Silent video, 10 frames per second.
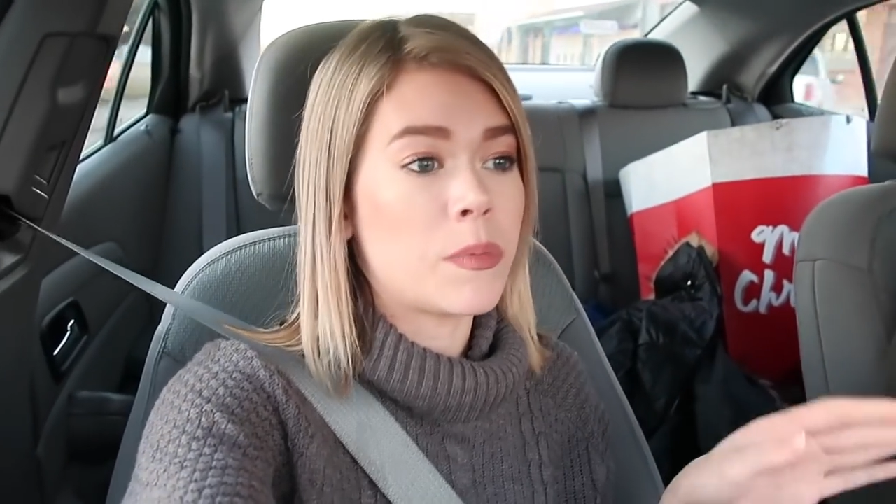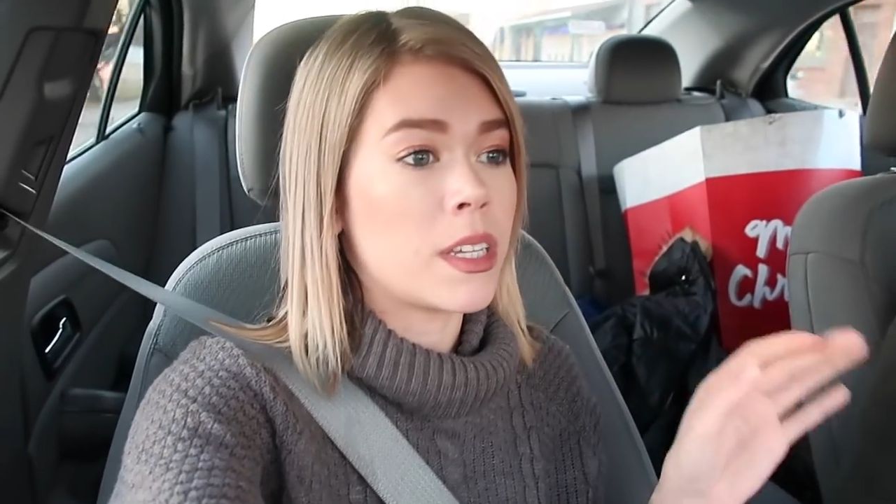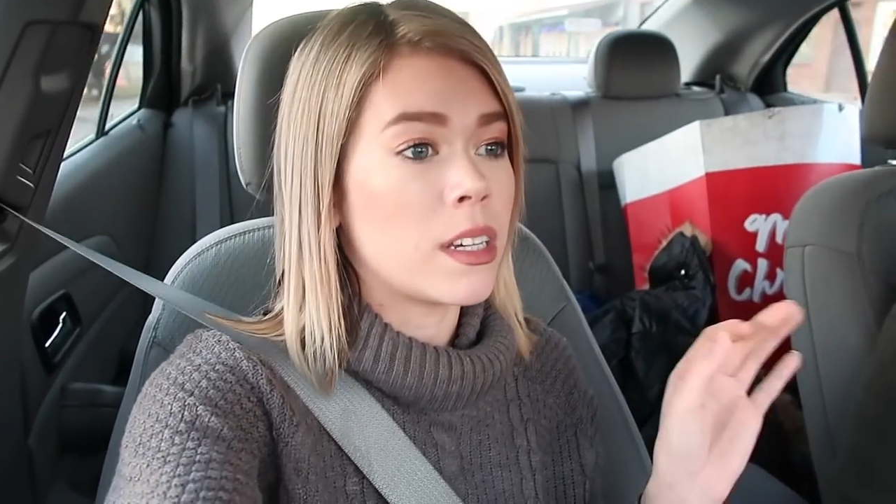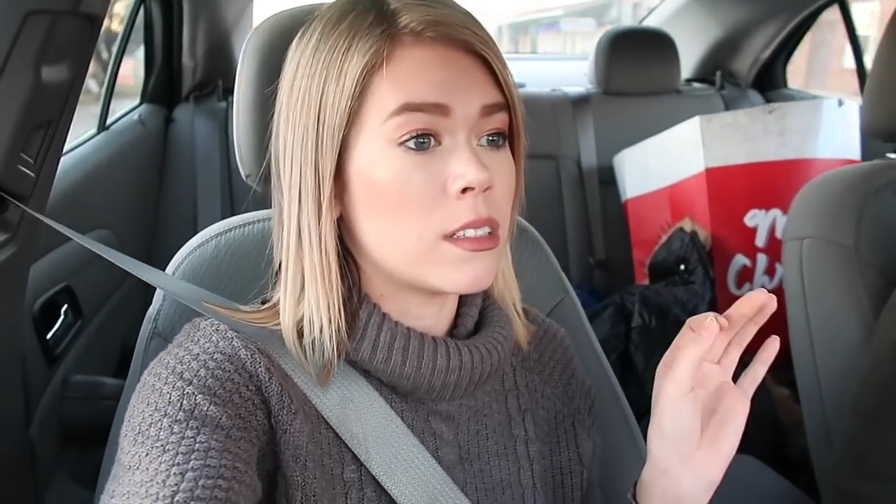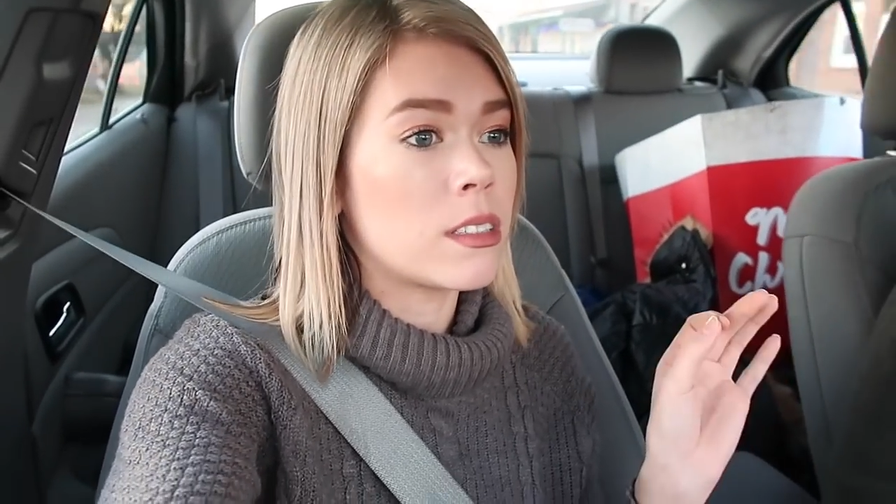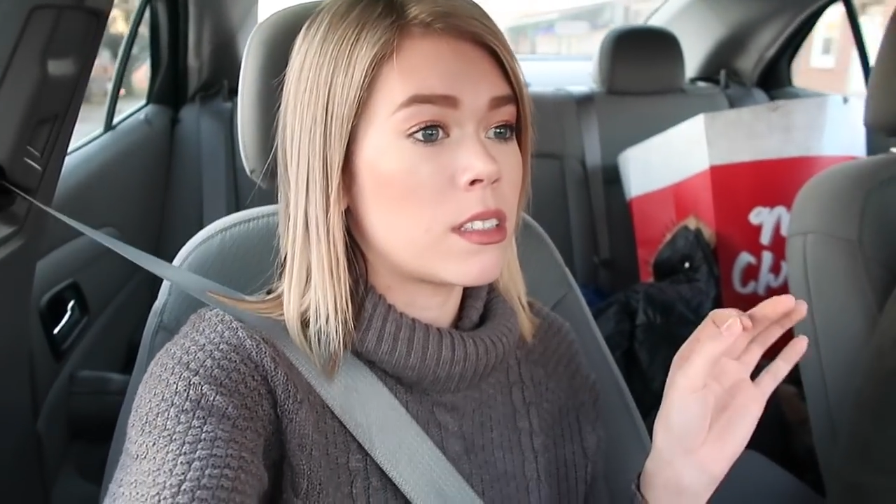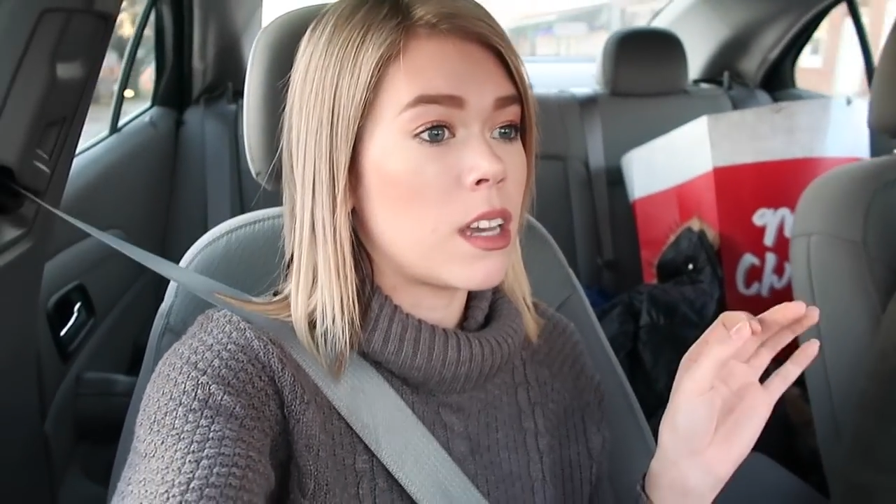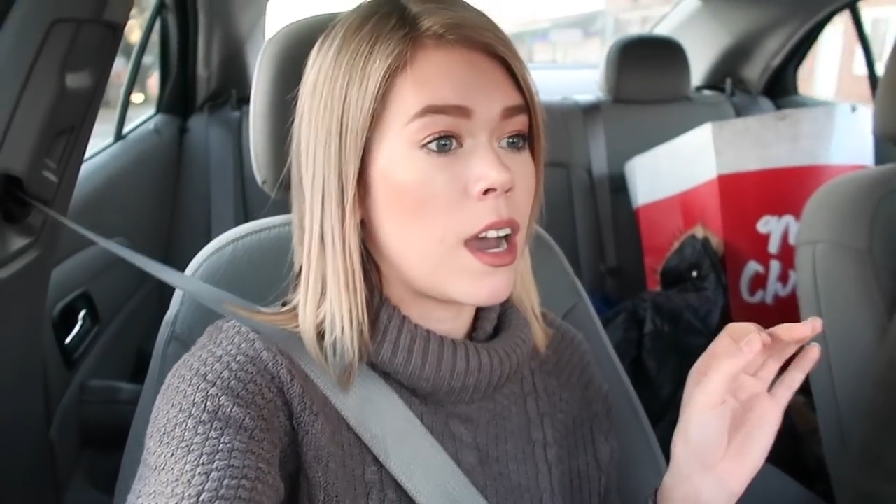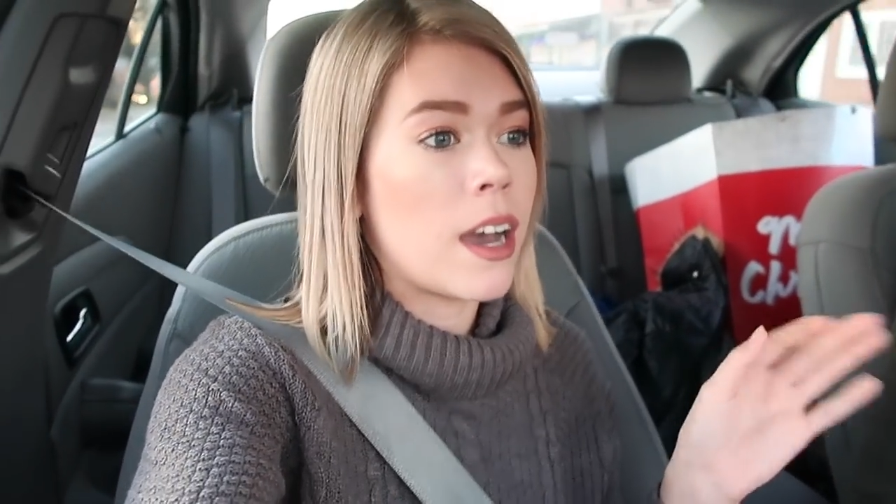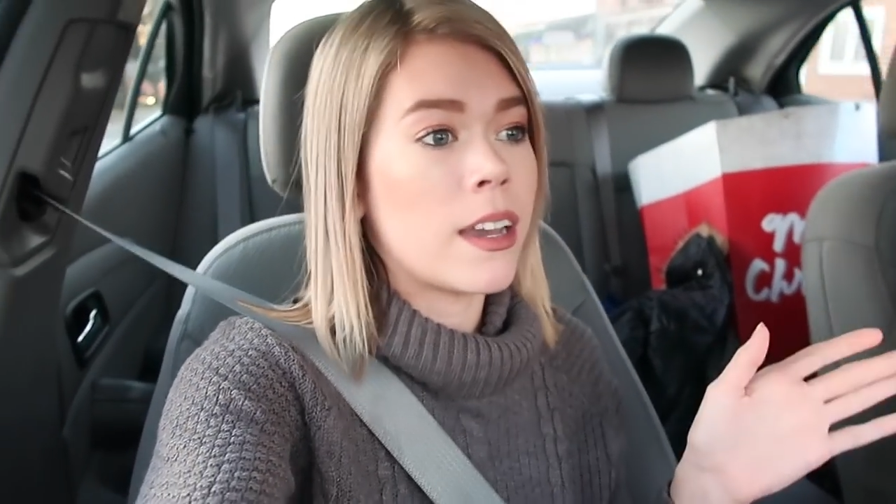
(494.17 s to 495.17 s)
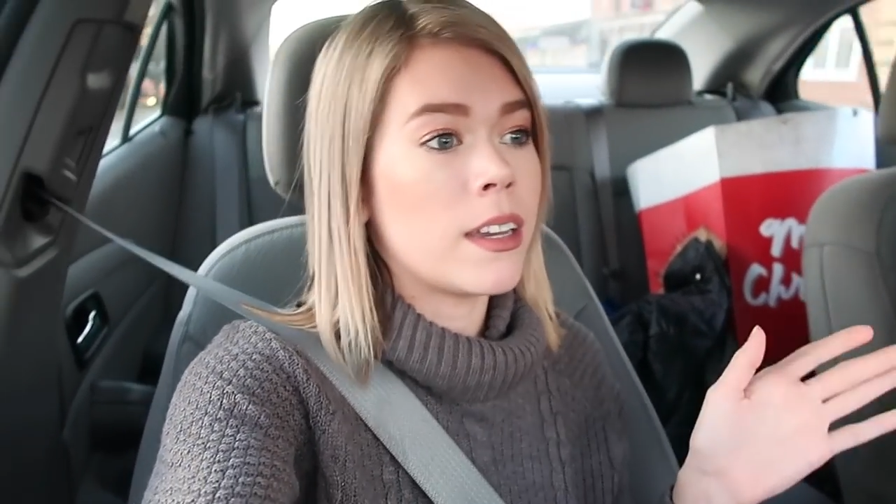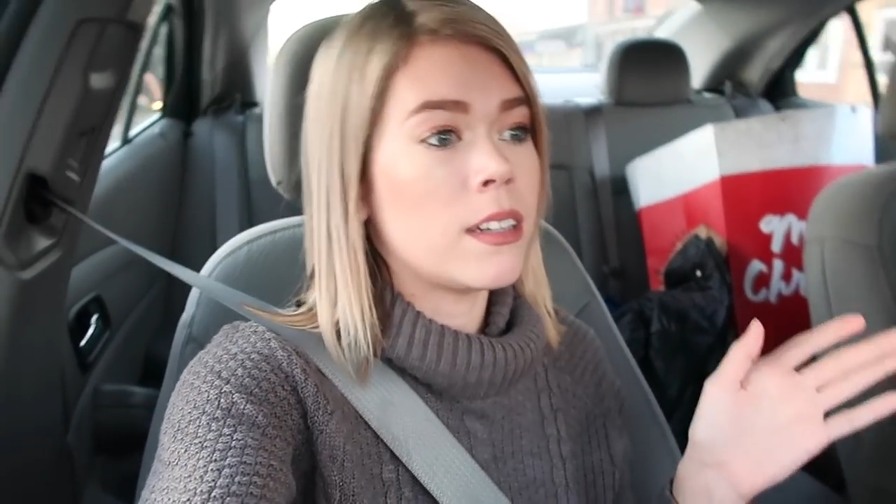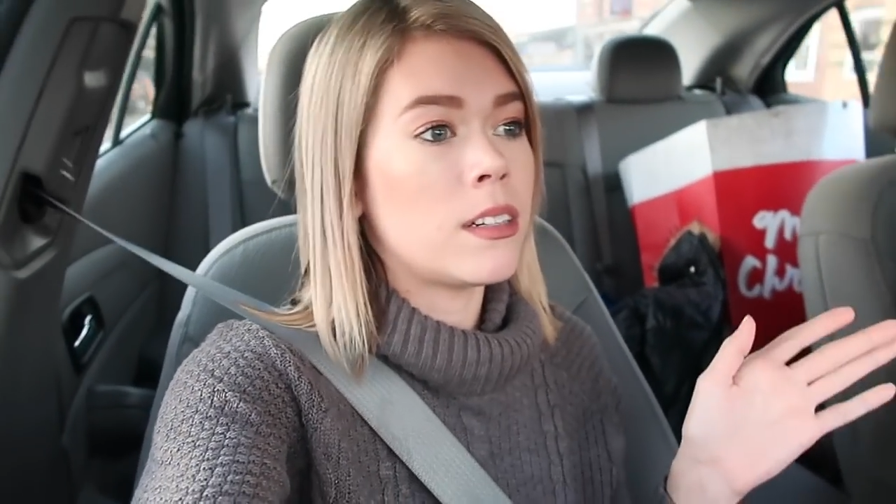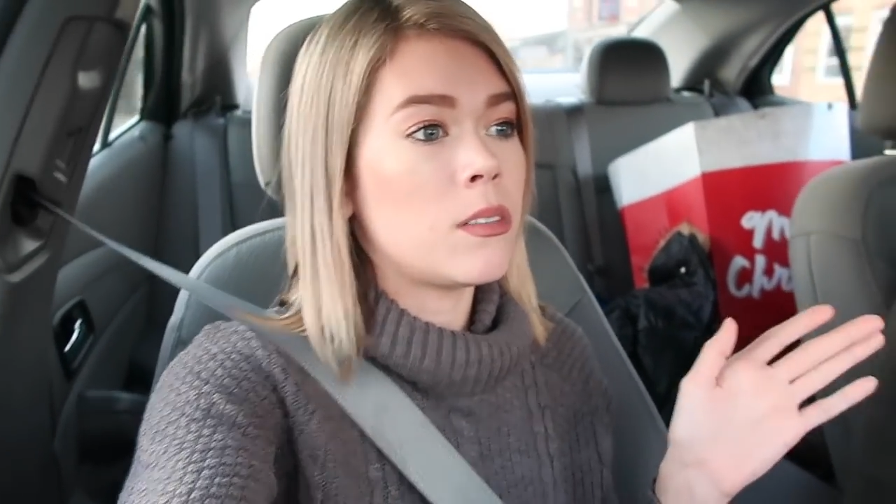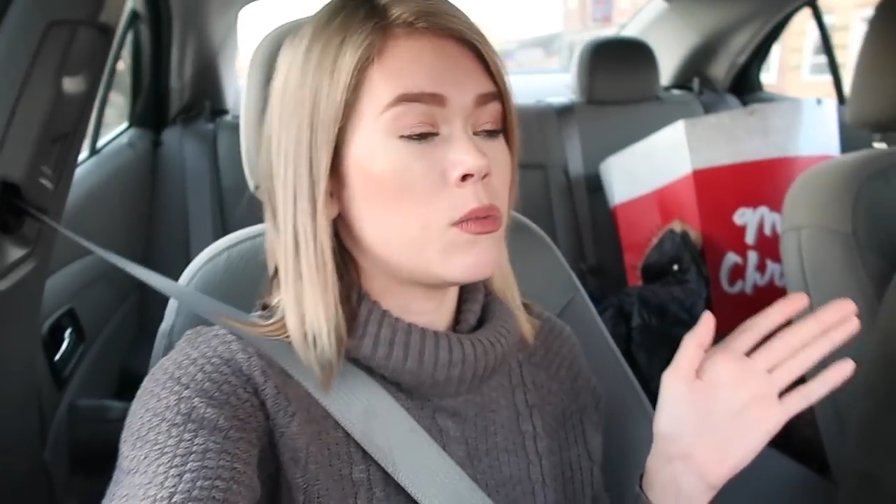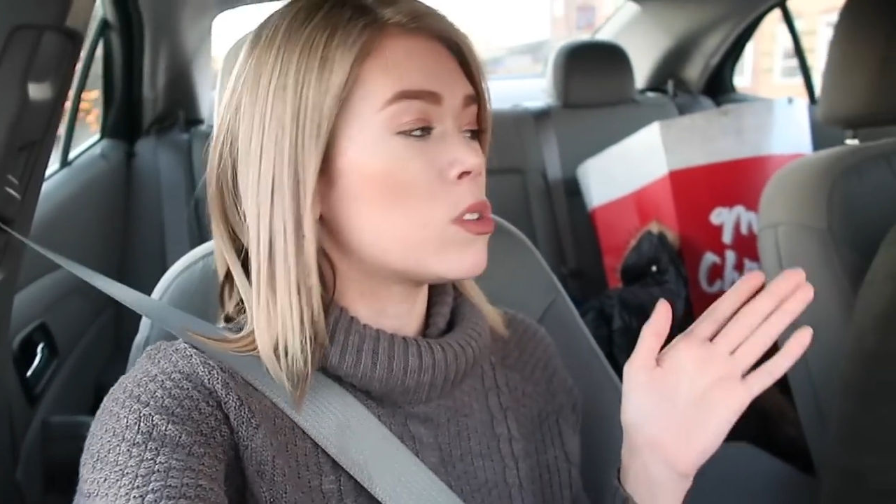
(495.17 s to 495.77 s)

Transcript: because I